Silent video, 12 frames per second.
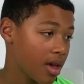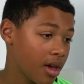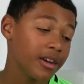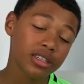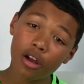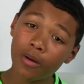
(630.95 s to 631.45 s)

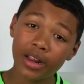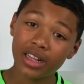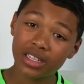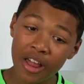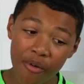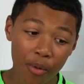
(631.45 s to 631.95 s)
His goal
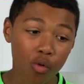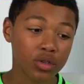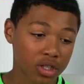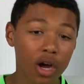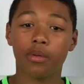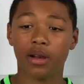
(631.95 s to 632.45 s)
against Liverpool was
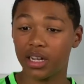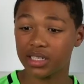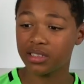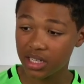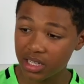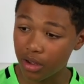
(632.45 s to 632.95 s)
top class, and
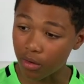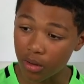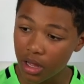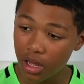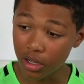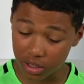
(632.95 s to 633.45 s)
this goal
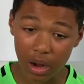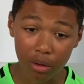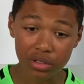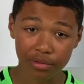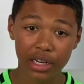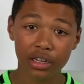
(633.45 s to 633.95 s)
as well
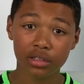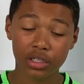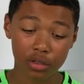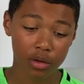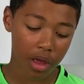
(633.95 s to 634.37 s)
was really good too.